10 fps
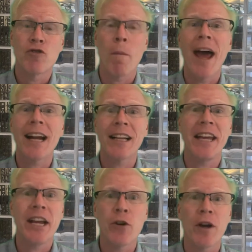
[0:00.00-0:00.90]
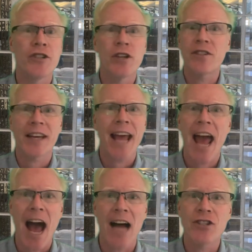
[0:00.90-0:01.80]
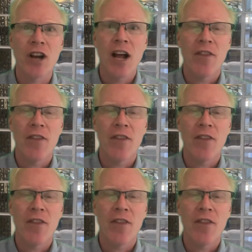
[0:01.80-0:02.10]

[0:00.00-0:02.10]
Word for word: dramatically increase just the cash